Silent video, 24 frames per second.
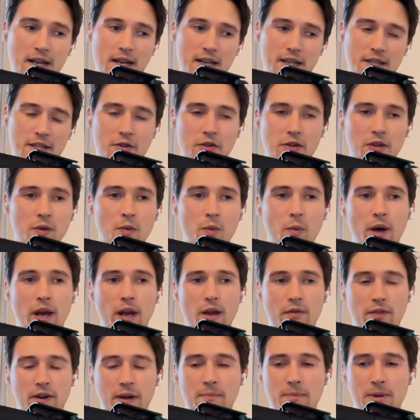a certain way
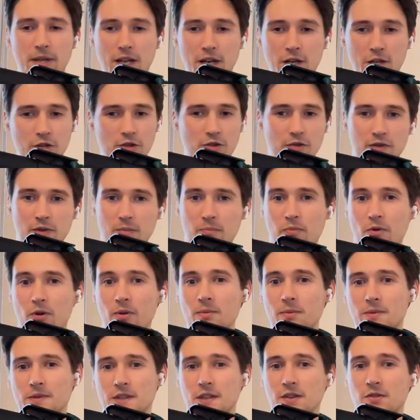of combination of the
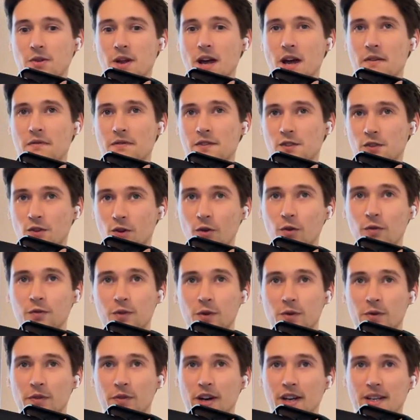problems that you have solved
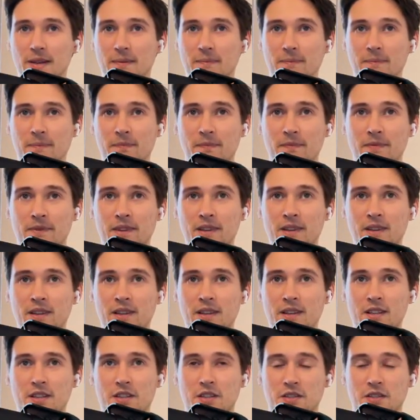already.
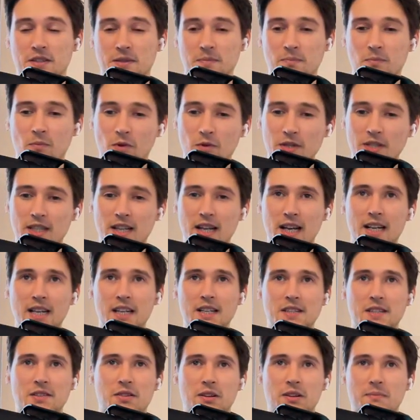So it's most likely
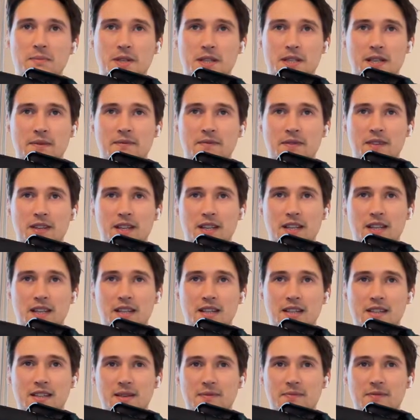it's going to be something
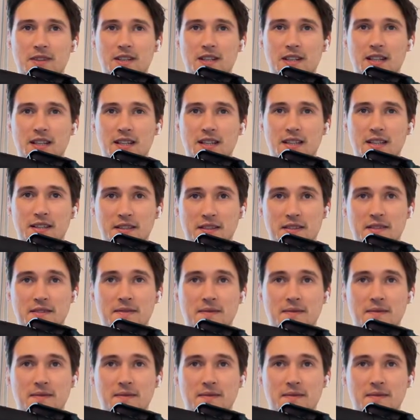something like this.